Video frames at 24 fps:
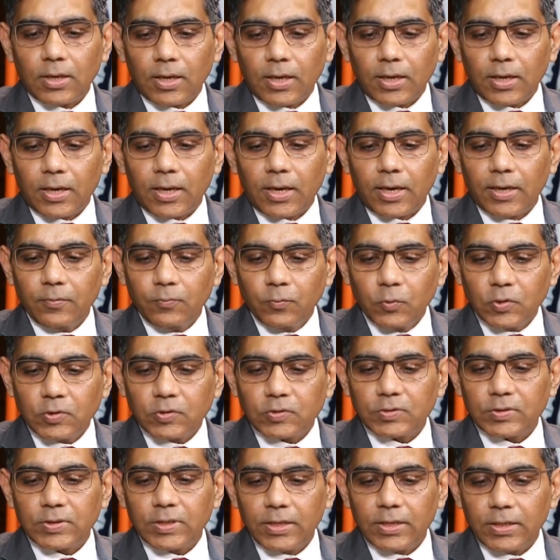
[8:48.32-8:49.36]
I
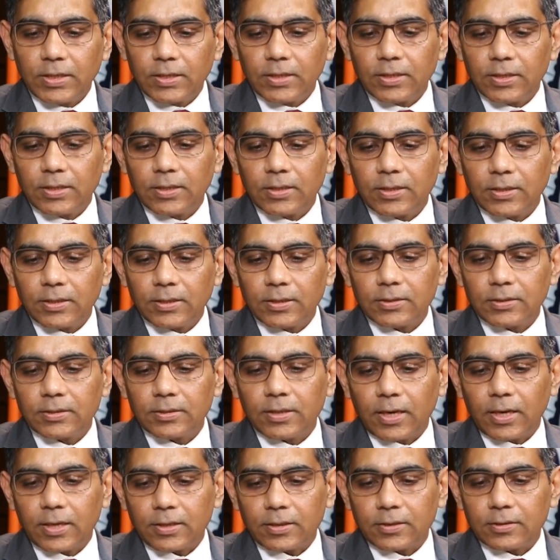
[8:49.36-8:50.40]
would say
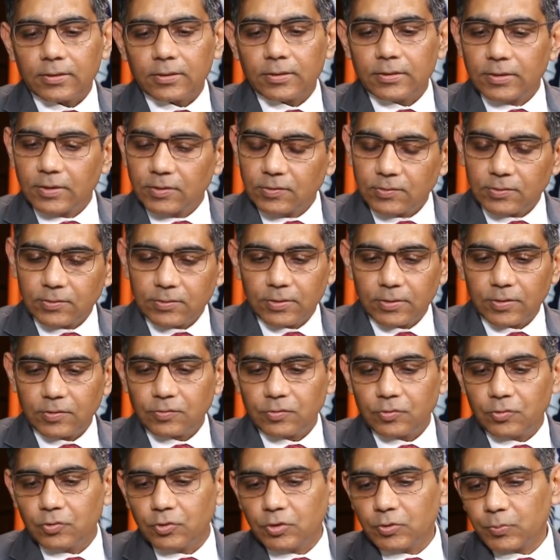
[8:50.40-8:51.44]
that yes, there
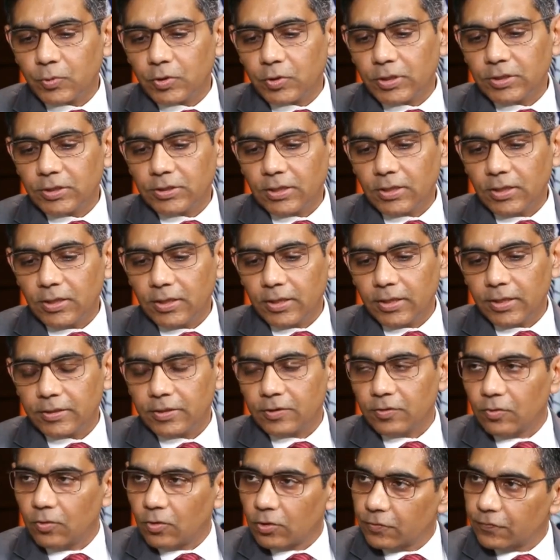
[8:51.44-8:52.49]
is huge potential and
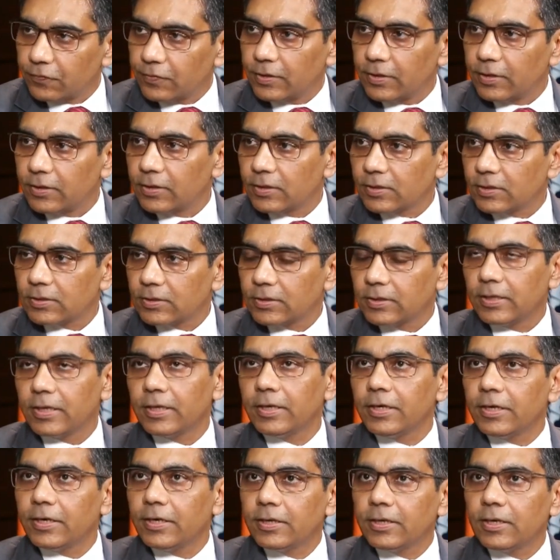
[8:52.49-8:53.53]
there is a lot of interest
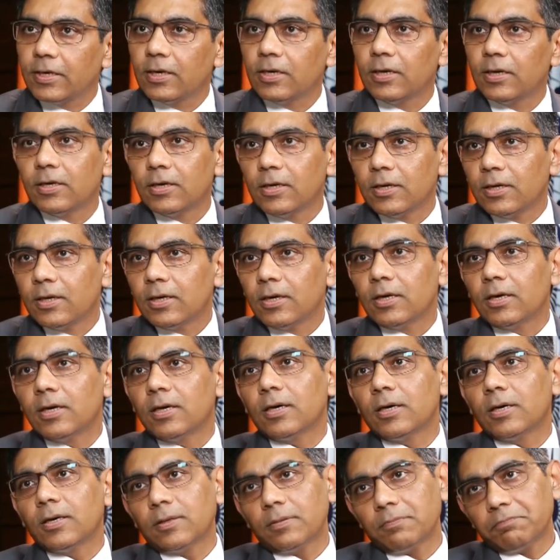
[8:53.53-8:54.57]
in India.
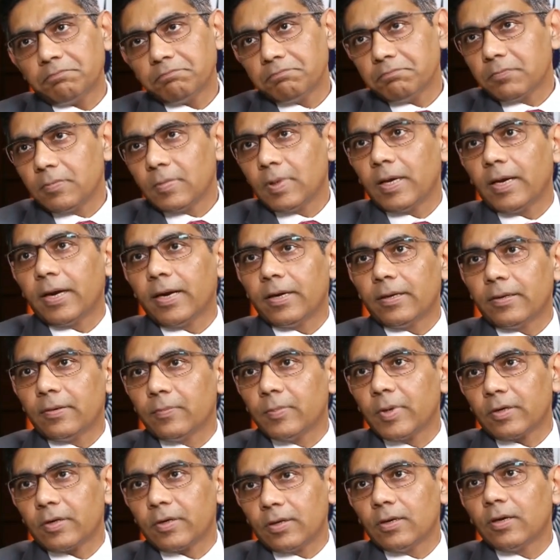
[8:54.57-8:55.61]

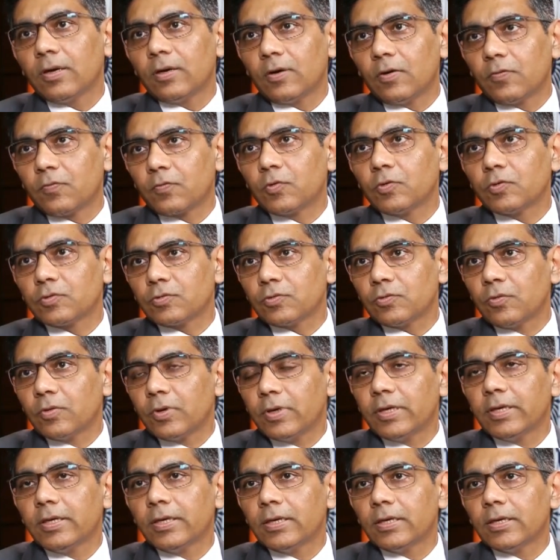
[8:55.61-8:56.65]
But of course
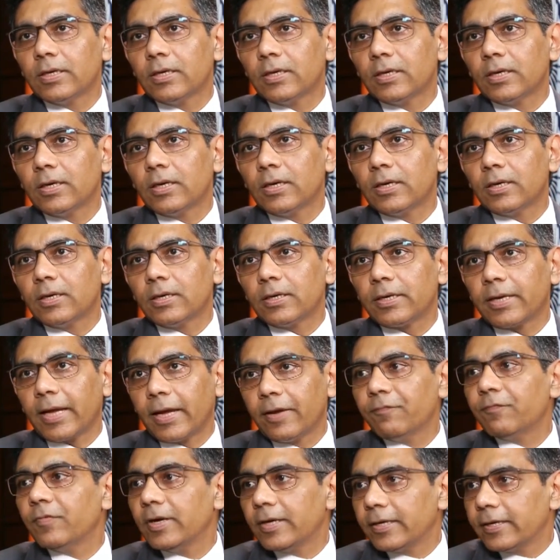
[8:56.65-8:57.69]
only
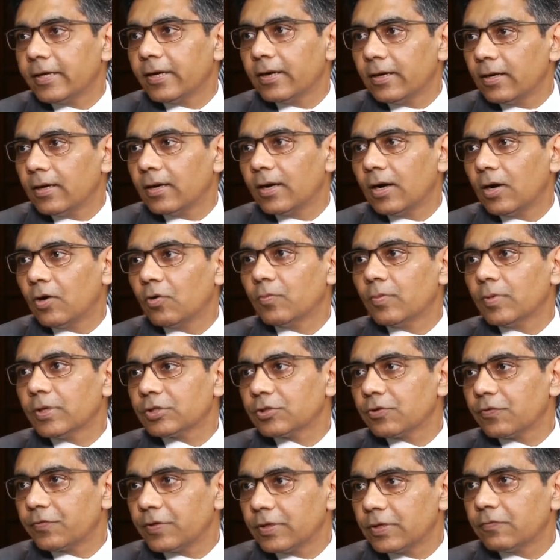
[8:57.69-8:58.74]
time will tell how
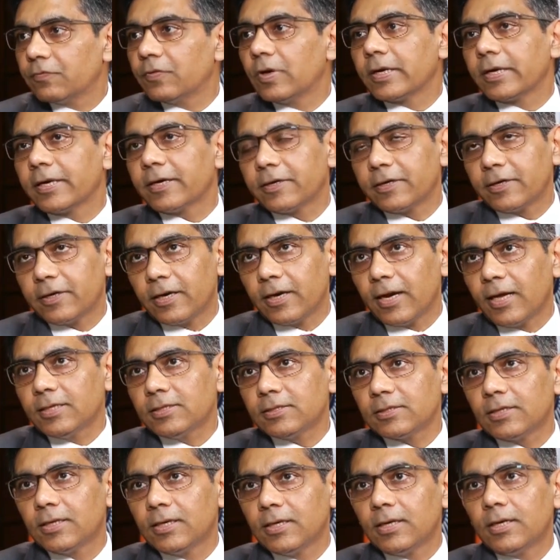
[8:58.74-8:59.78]
much of it will get
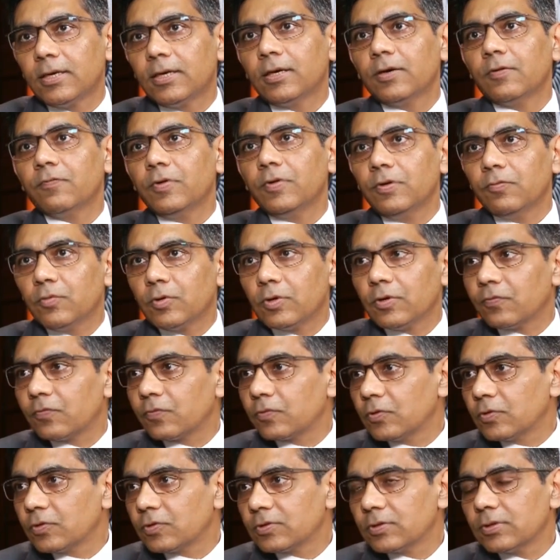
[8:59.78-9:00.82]
realized. We would
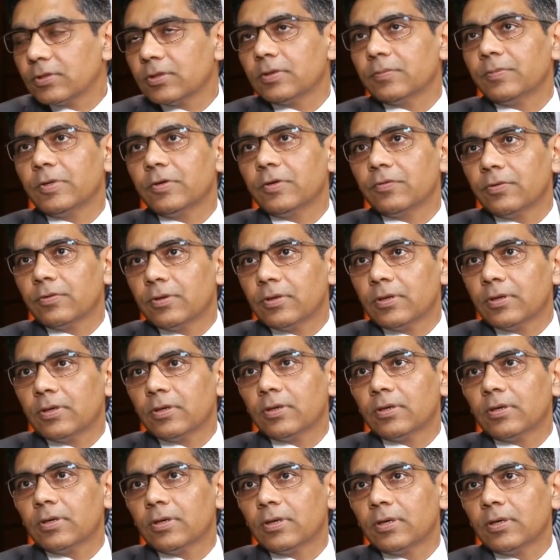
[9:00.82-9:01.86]
of course we
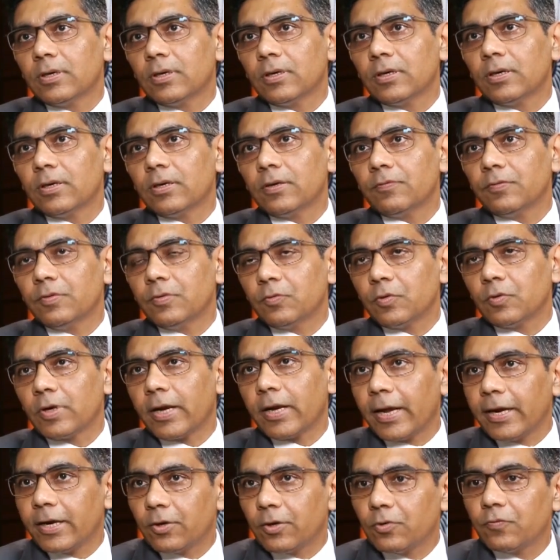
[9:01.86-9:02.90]
would
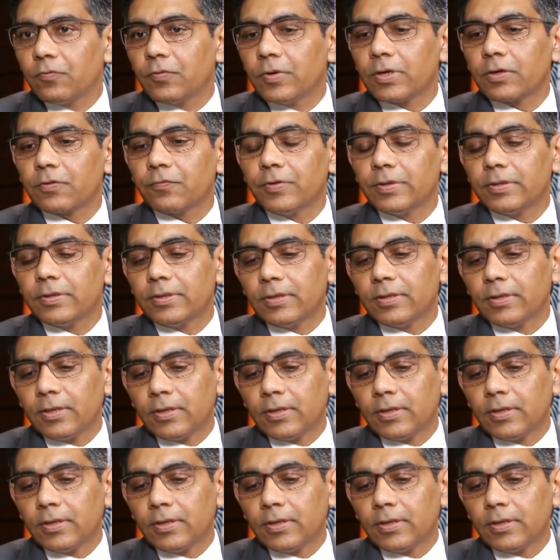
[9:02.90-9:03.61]
like to work with